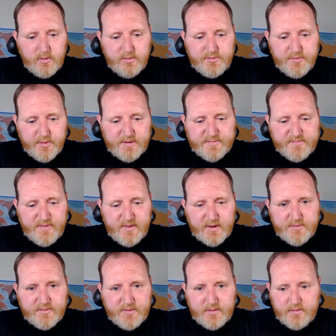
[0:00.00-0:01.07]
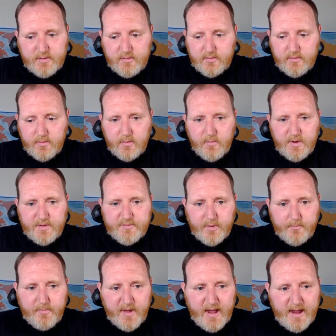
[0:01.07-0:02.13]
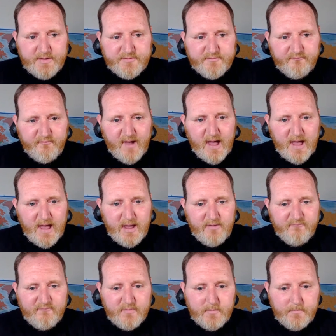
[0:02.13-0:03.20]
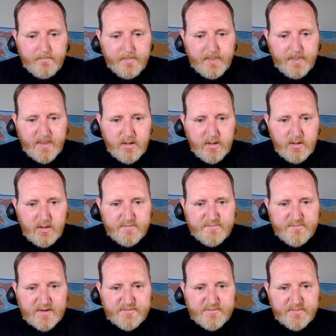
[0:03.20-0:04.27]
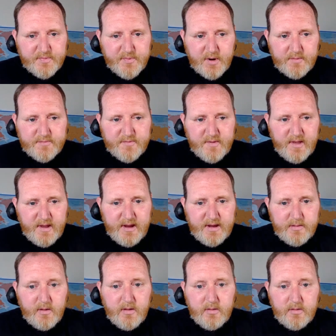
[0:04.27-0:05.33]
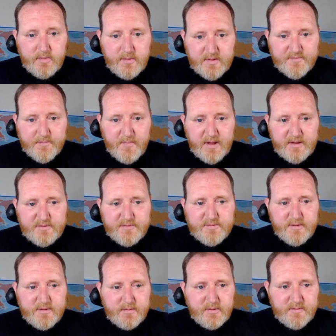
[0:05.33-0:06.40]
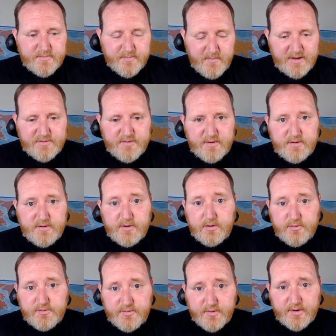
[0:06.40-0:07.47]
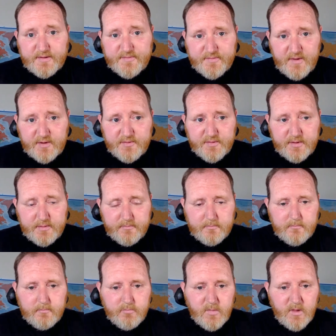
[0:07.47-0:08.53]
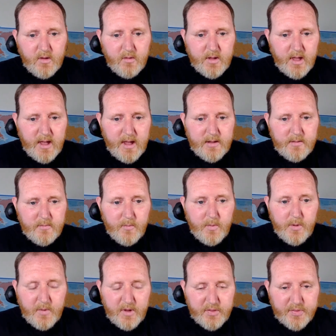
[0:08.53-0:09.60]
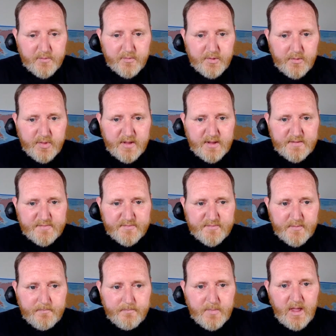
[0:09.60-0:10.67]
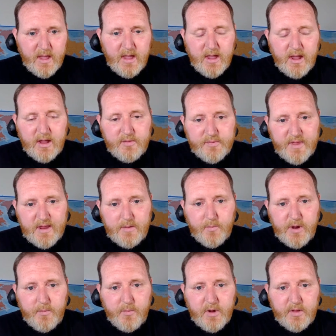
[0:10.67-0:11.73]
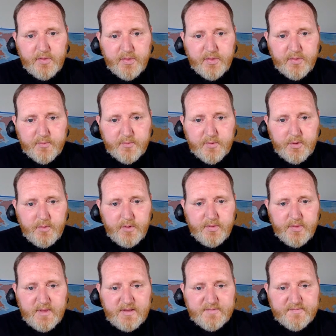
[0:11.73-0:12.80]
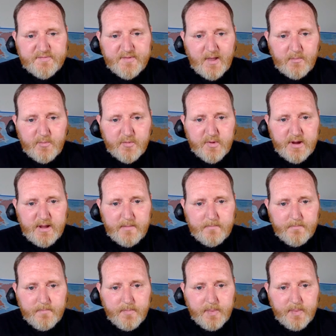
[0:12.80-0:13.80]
jurisdiction, which on page 5, section 13, this mentioned jurisdiction. Okay, we went through this, and then we went through the summary